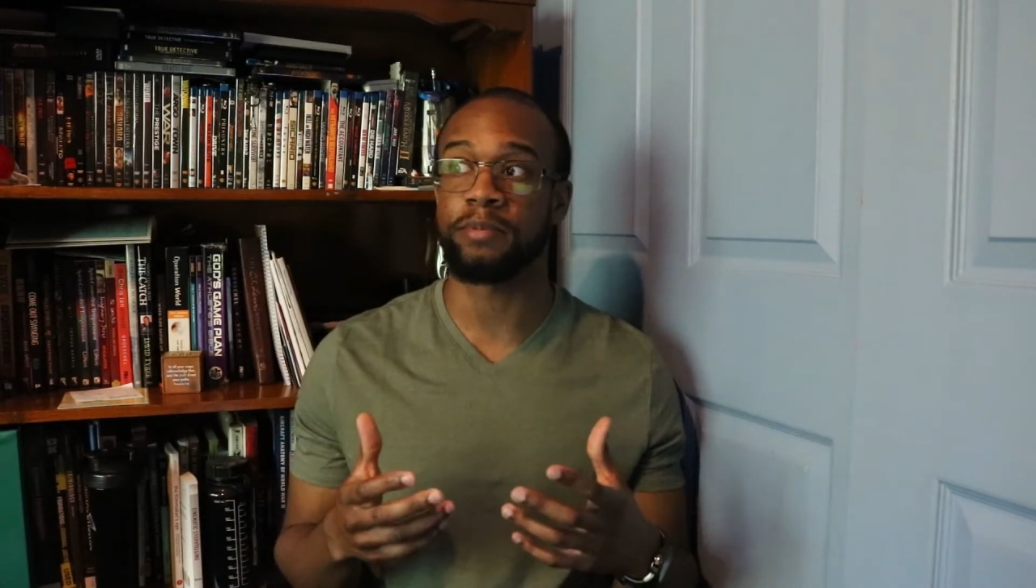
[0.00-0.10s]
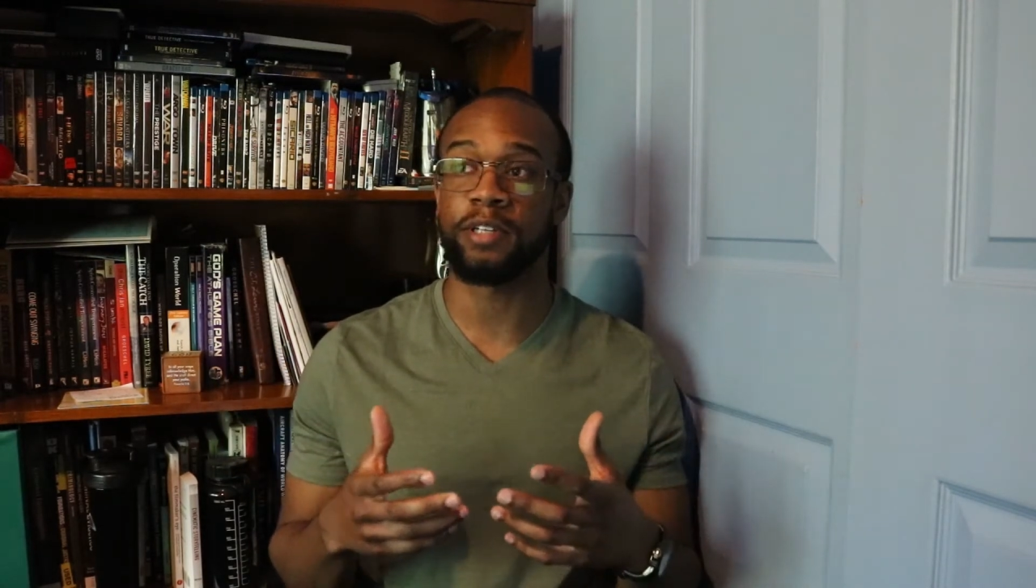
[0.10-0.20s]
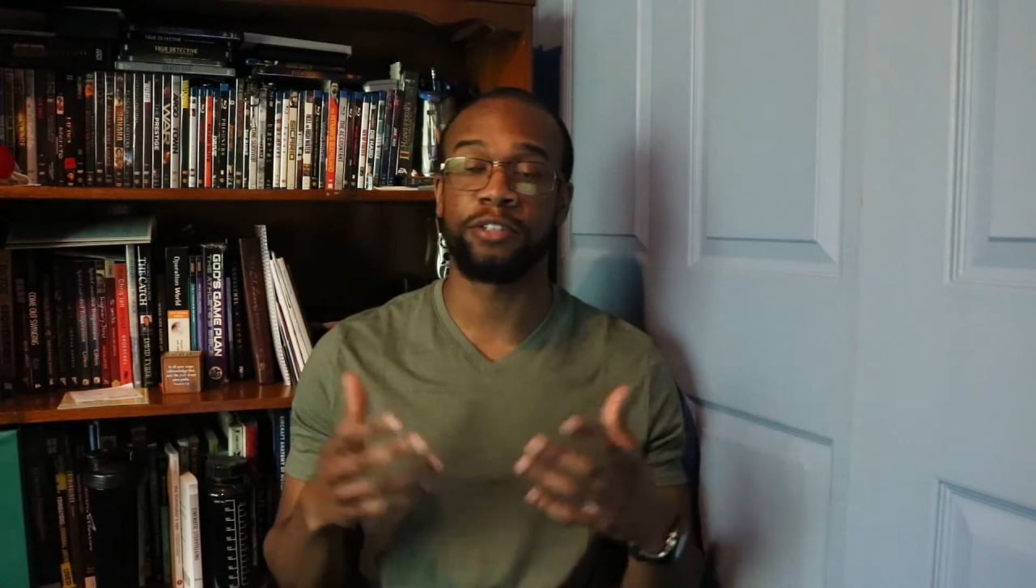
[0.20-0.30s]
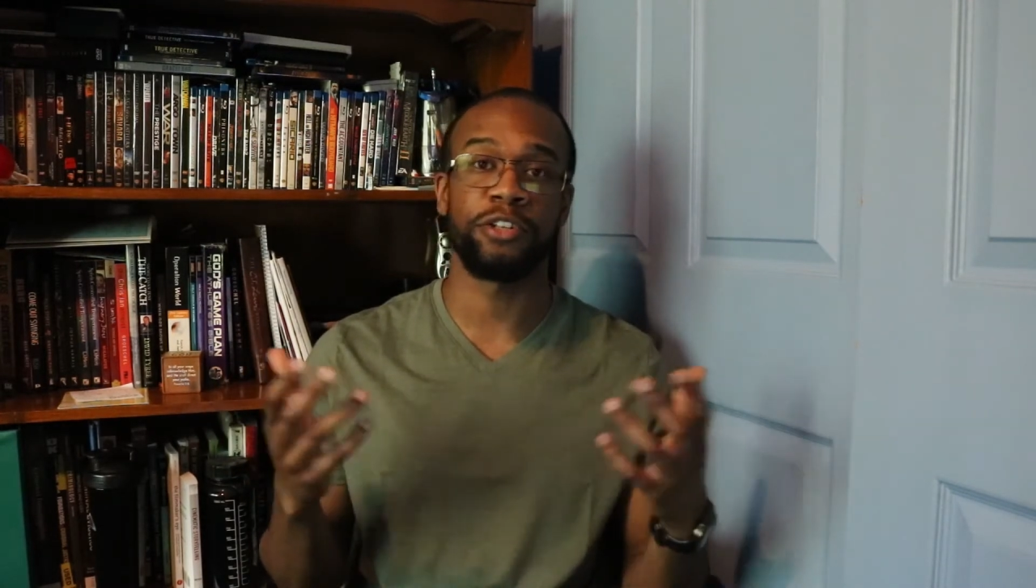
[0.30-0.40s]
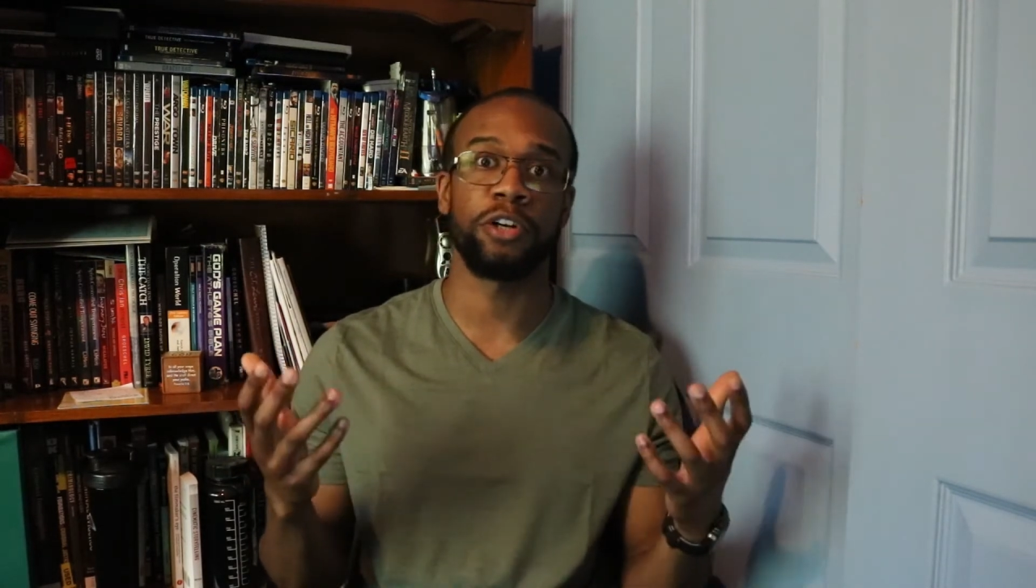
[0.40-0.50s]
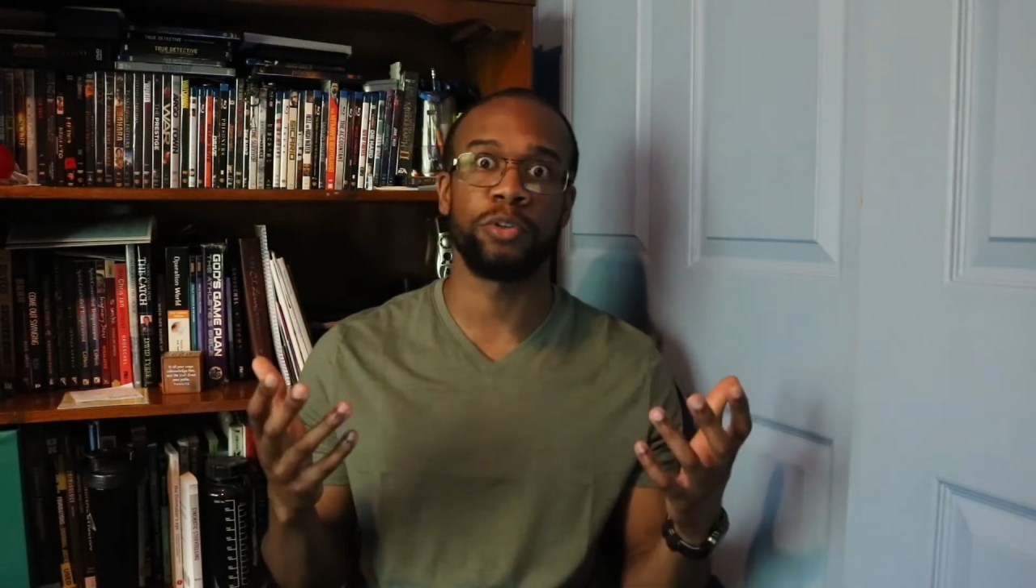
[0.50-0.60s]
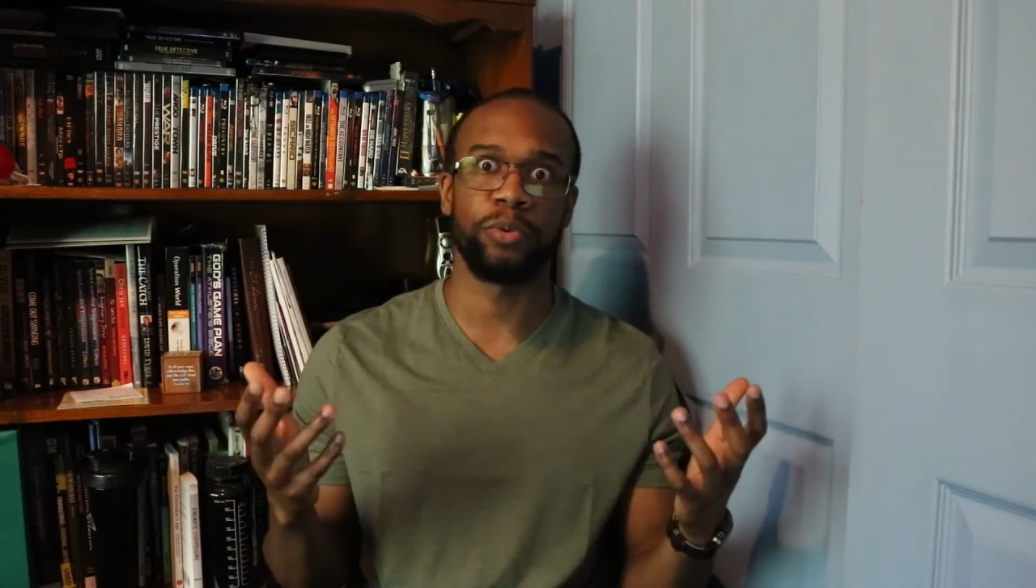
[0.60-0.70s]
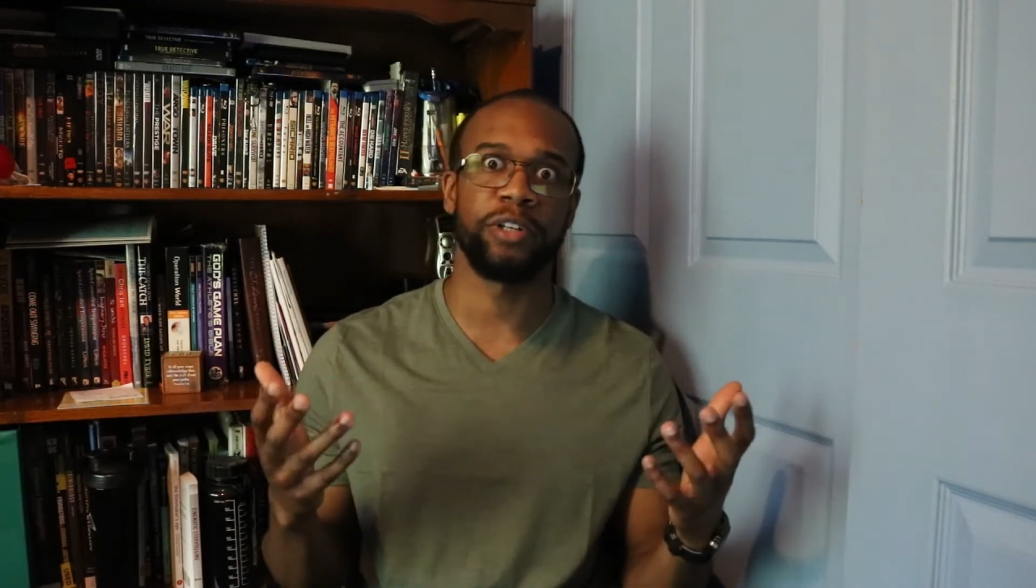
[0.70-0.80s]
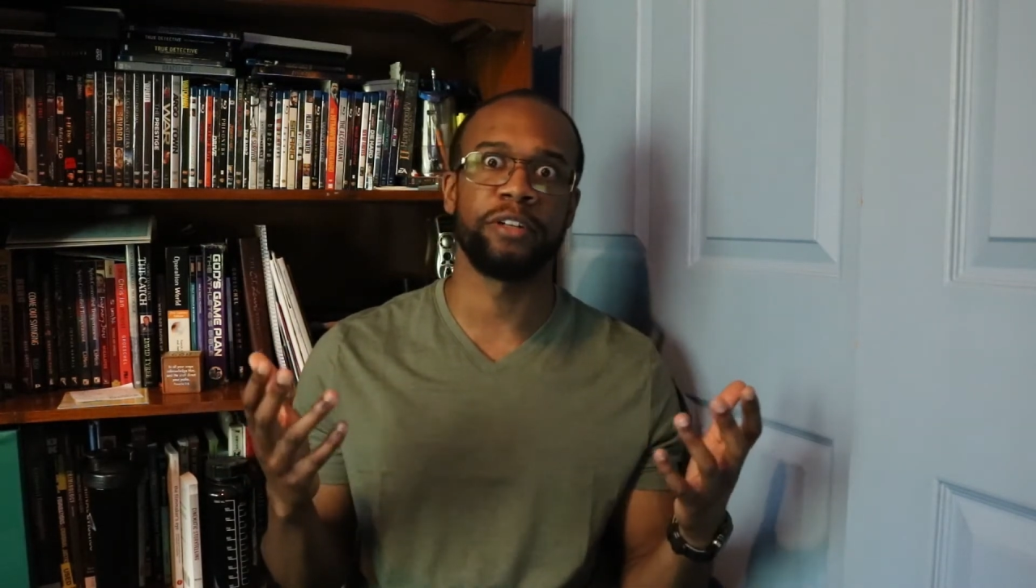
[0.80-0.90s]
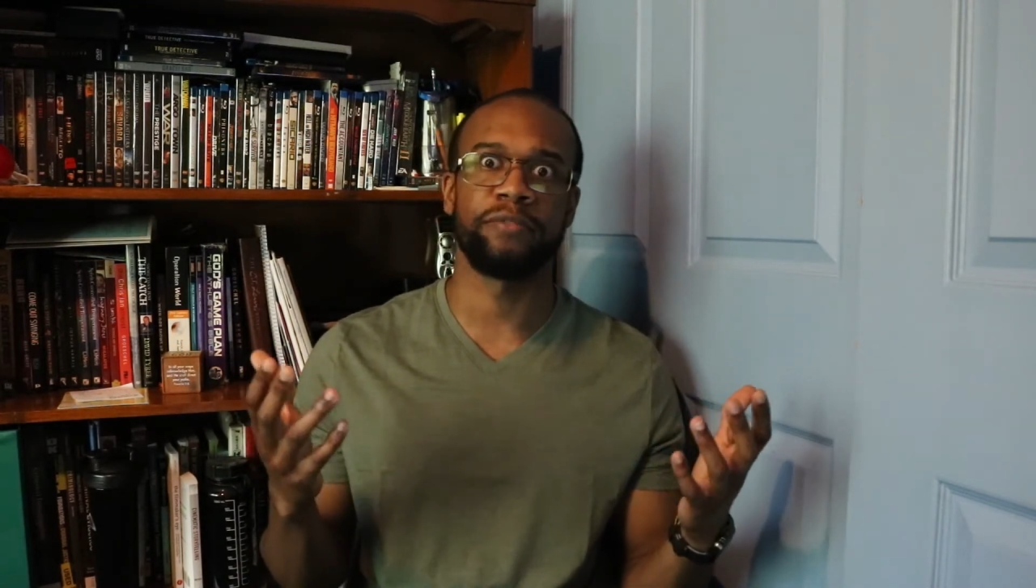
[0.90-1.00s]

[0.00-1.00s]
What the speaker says: me, Gerald, what are your